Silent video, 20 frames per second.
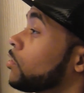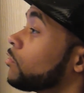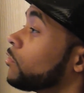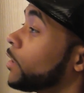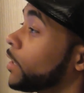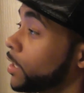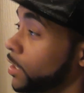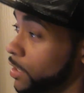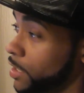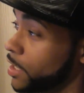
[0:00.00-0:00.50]

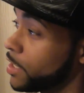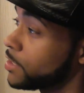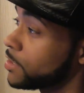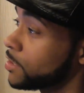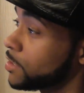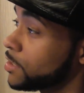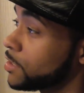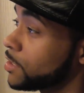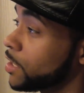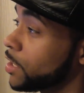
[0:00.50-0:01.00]
recognize
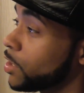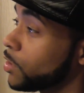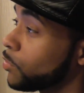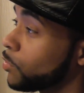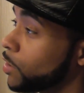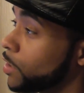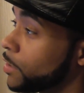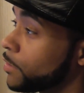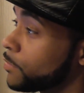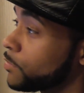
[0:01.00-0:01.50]
these hand
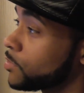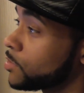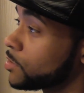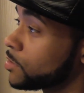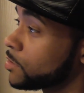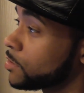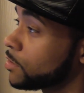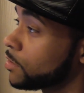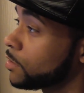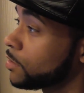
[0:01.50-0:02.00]
wipes.
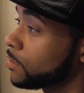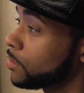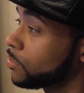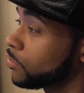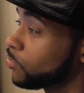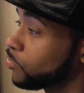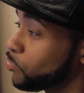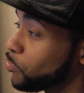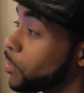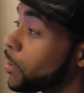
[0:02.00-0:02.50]

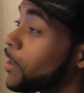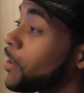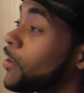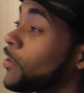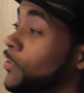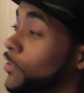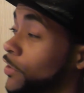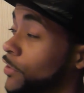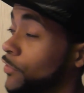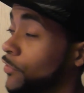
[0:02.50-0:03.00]
Where
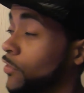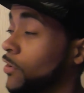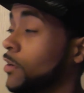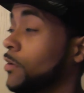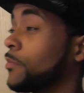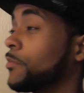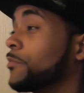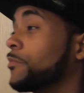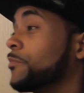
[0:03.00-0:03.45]
are they from?